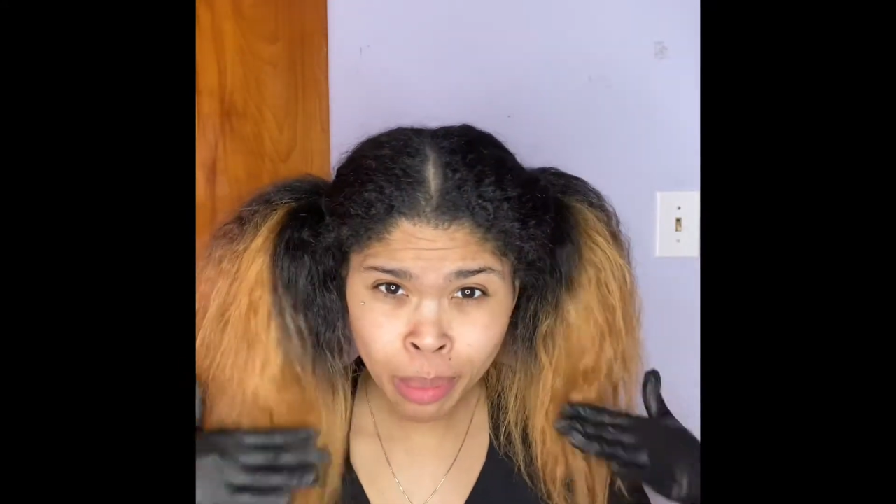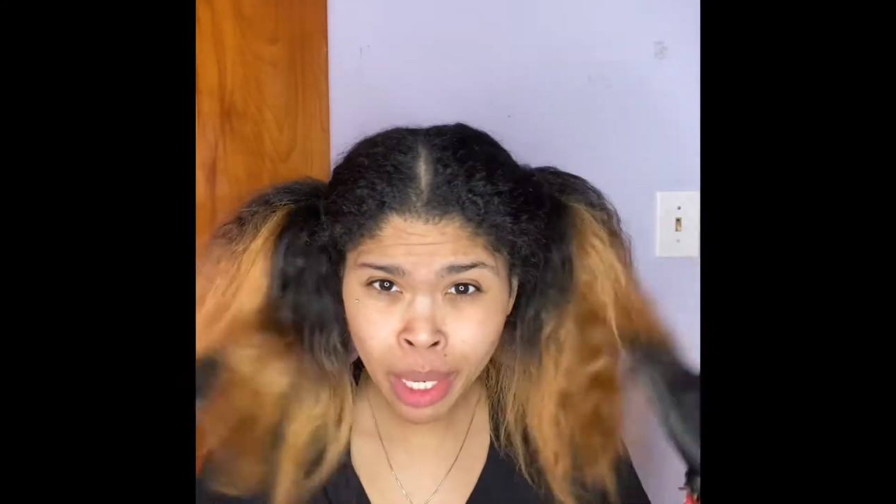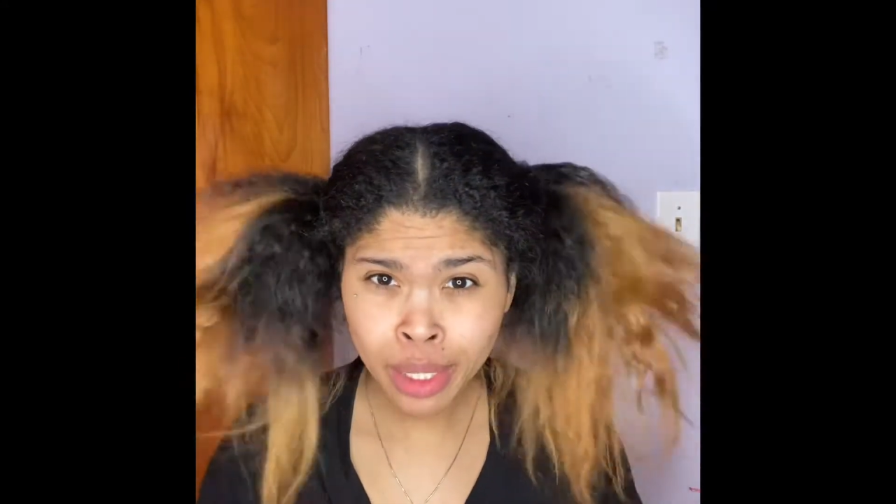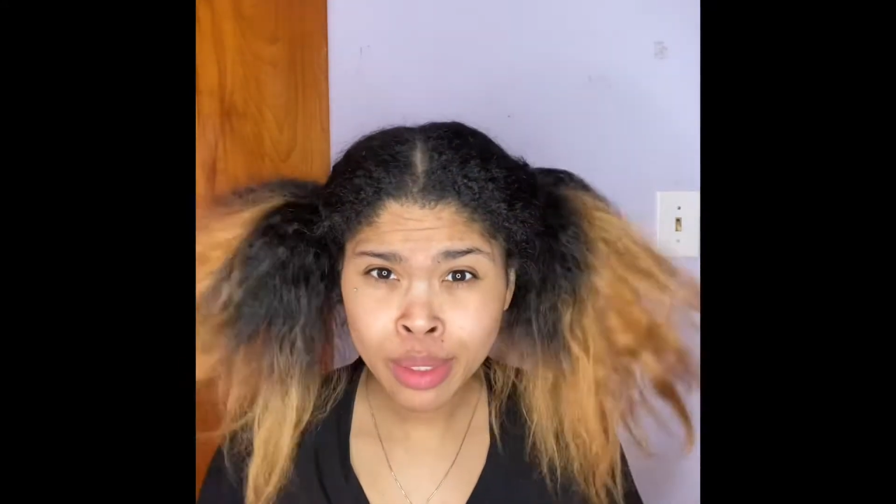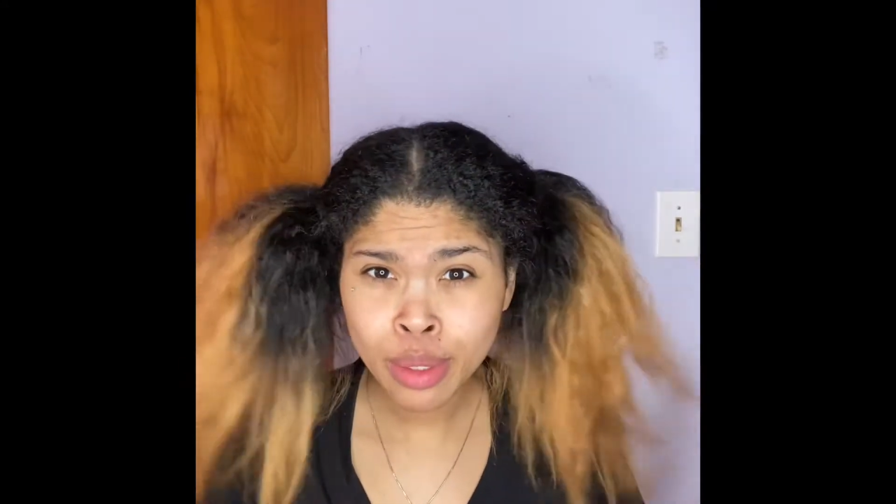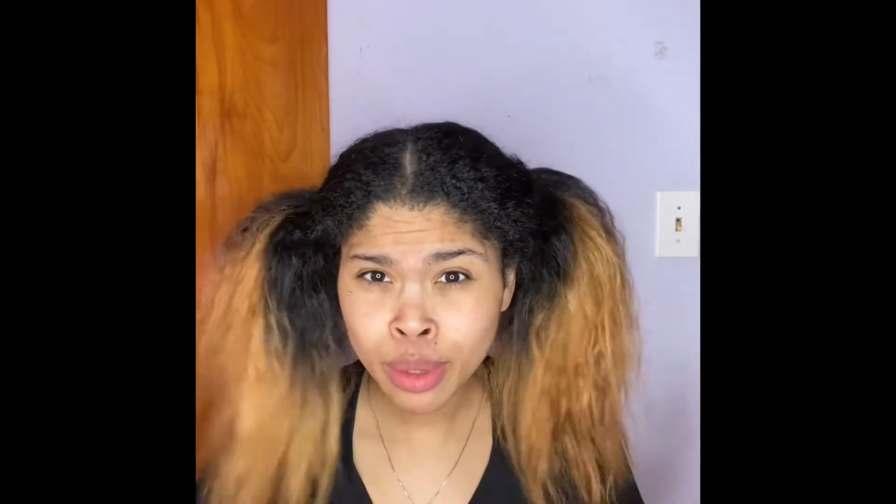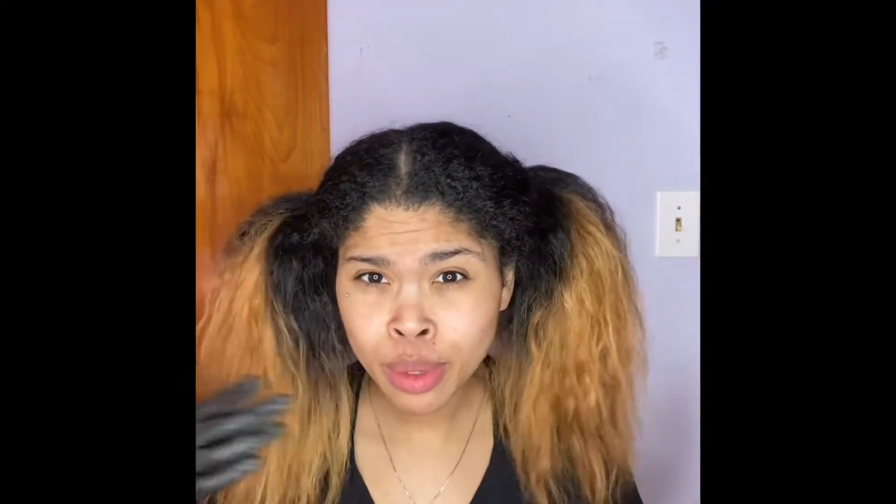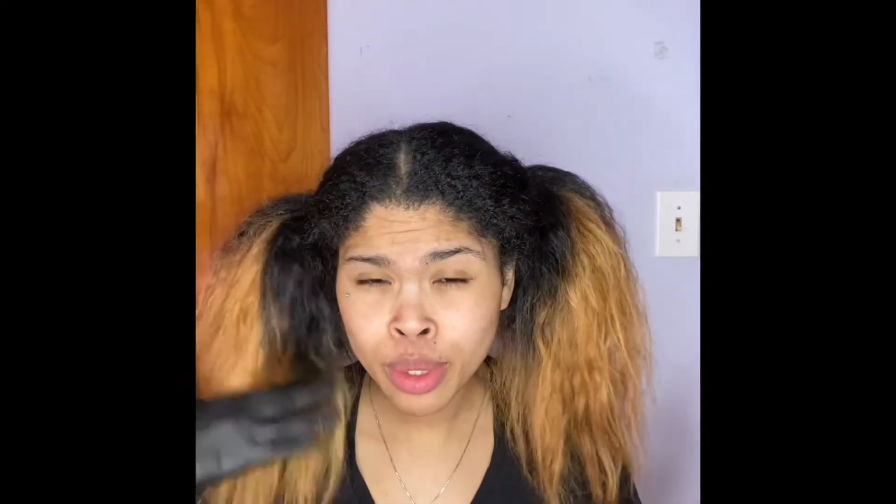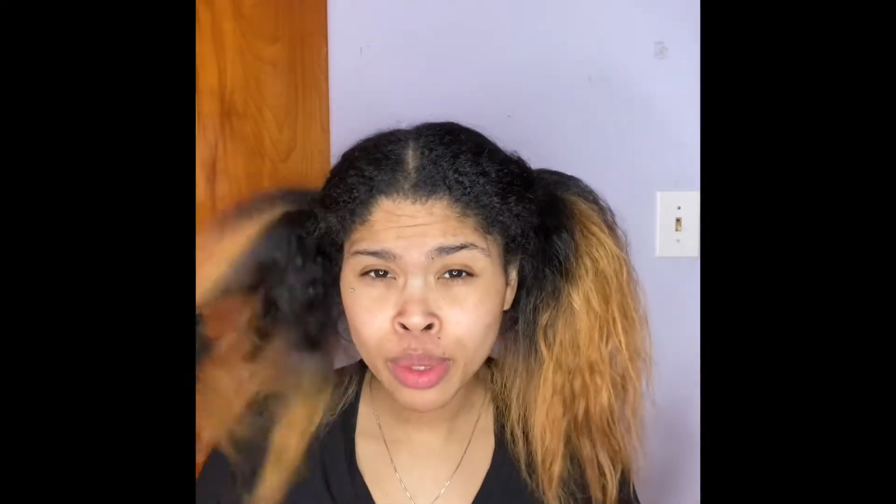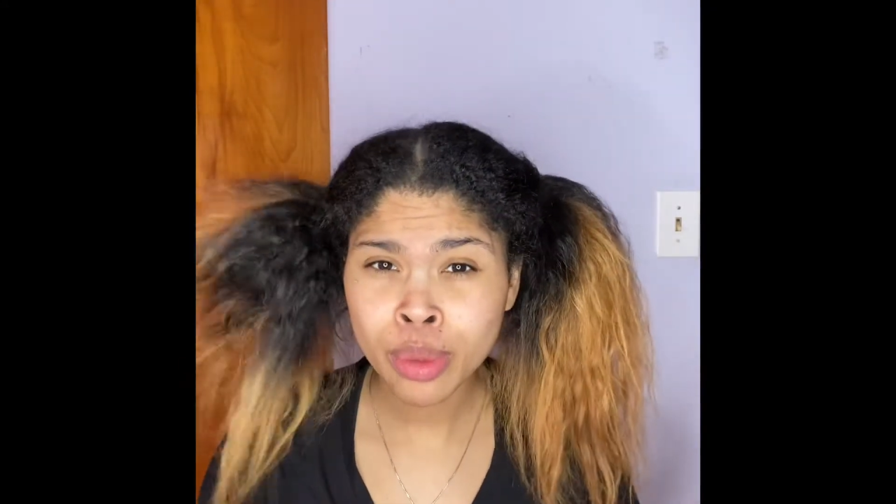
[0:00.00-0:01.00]
buy in
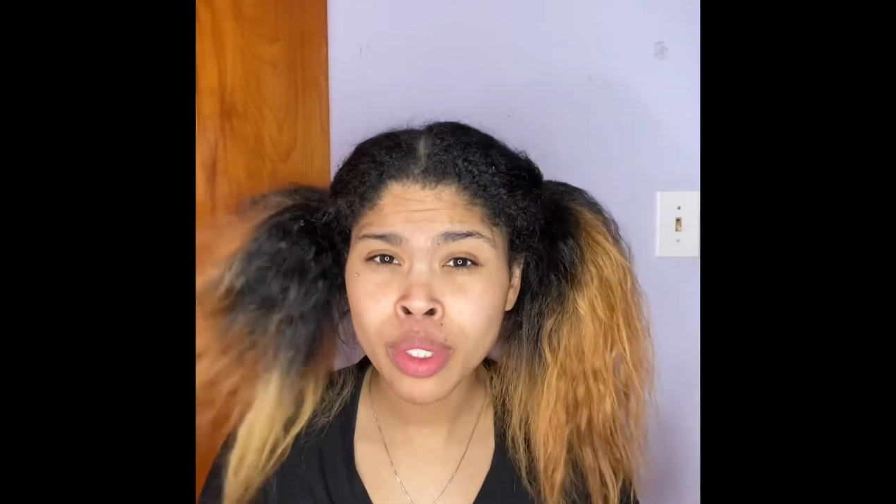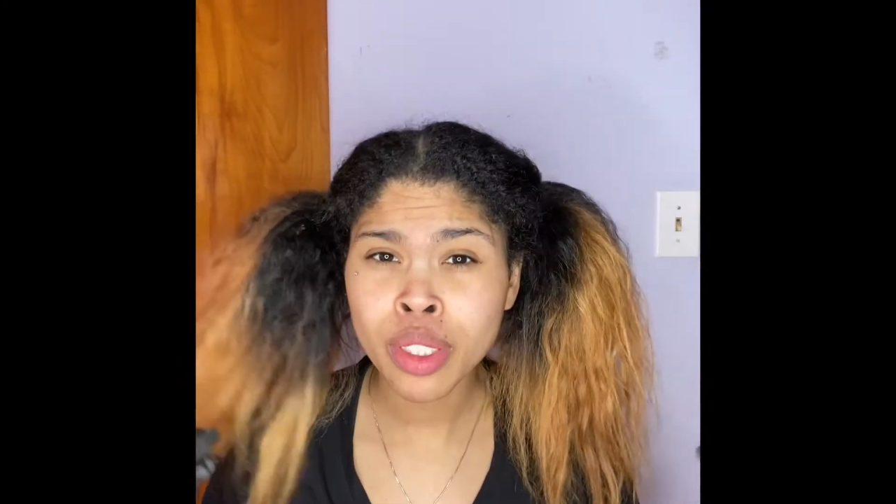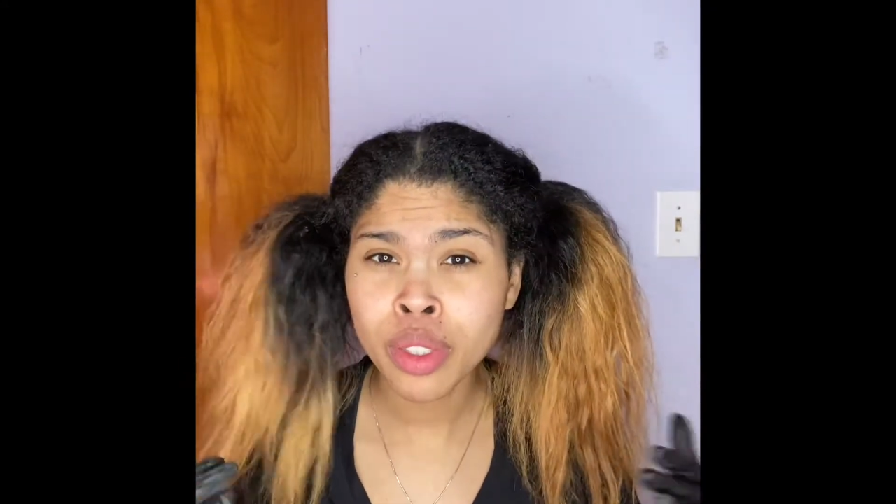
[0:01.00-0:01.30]
stores, really.